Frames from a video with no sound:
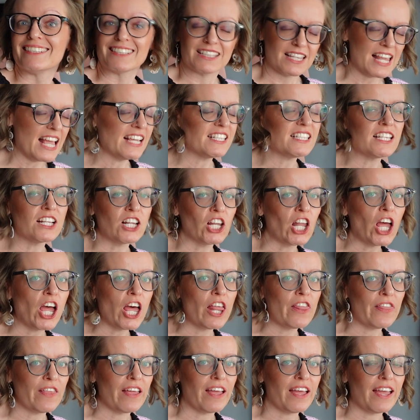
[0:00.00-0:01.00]
Lesson
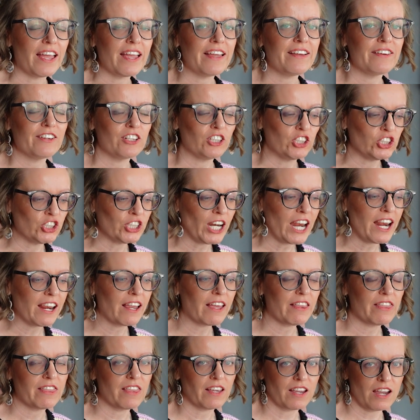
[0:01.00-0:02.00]
learnt there,
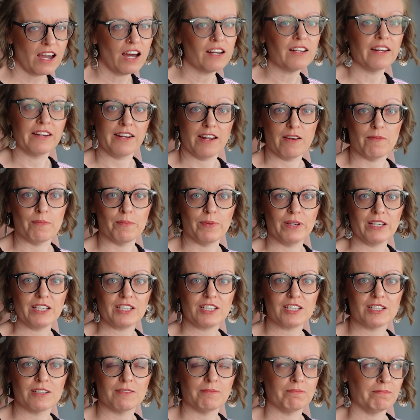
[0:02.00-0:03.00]
check the colour
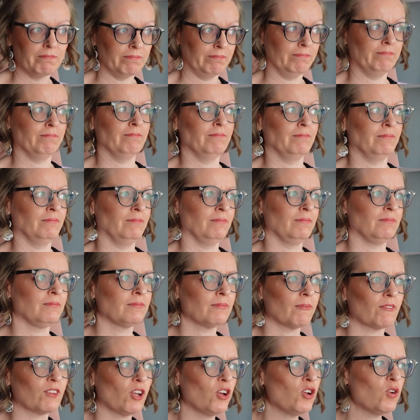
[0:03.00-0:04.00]
numbers.
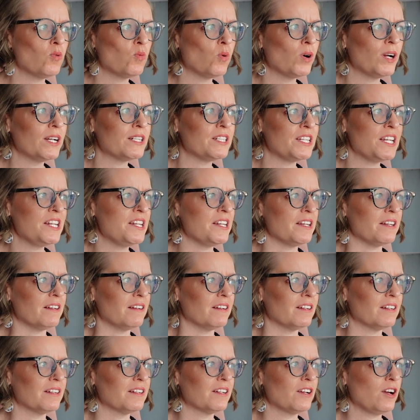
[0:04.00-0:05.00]
Don't know why I
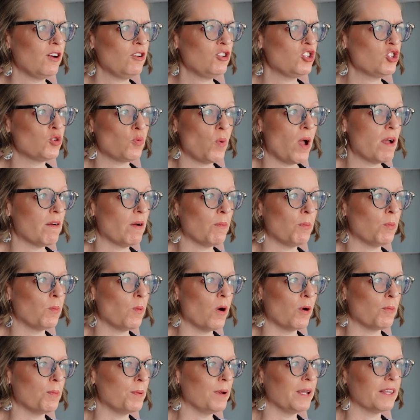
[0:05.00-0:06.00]
didn't. I swear
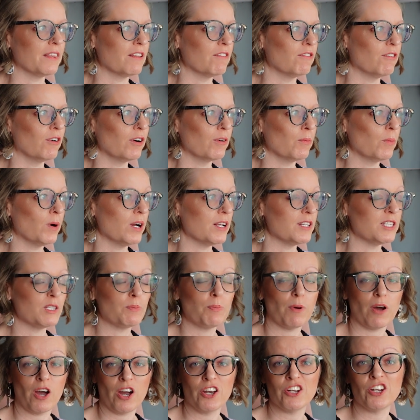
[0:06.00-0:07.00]
I picked the right ones,
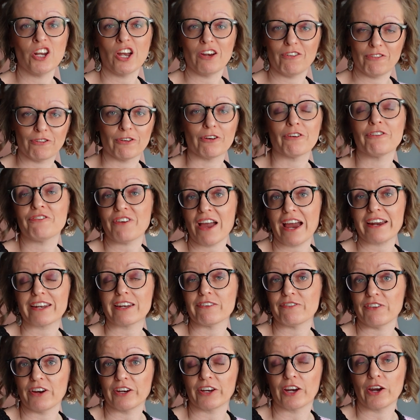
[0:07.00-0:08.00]
but I know for a fact
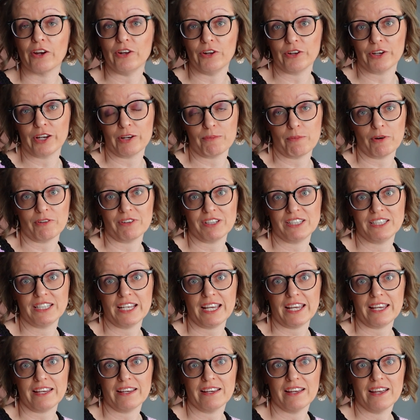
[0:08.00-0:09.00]
if I go look at my
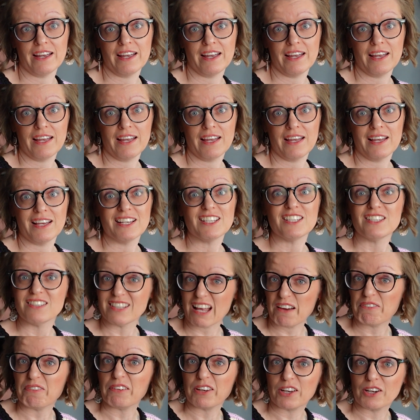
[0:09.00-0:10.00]
receipt, it's
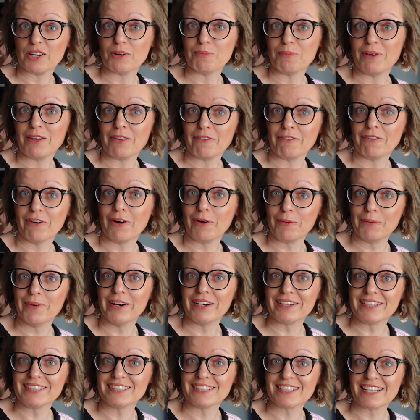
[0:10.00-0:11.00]
definitely going to be the wrong
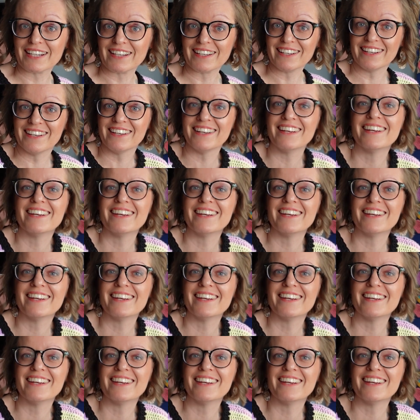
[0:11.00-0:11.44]
one, isn't it?